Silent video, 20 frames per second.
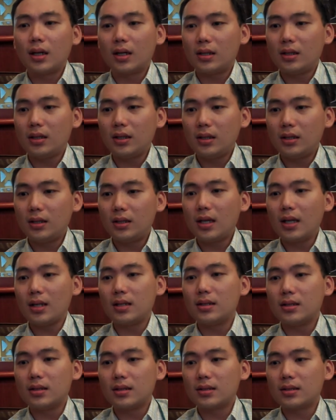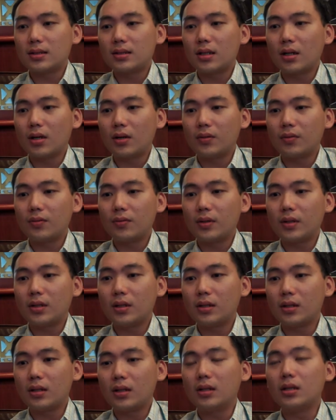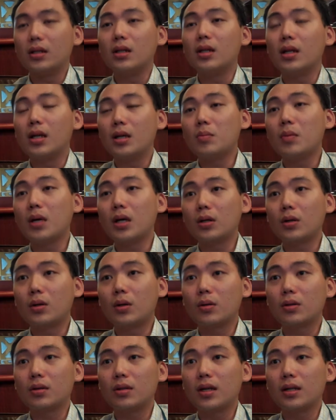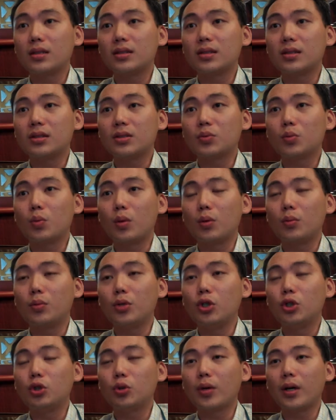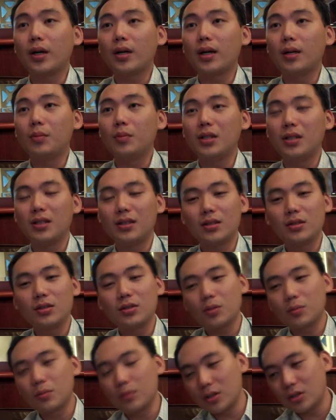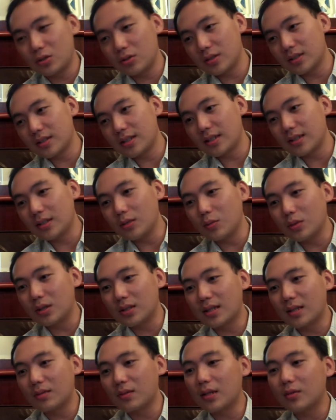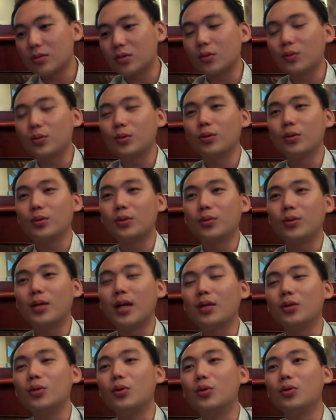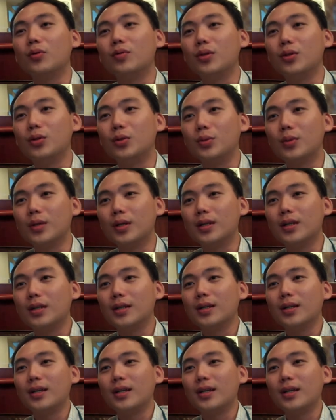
I think that in itself, in a layman context, is what we track. I mean, in terms of matrix, I think we sometimes do tend to overdo it,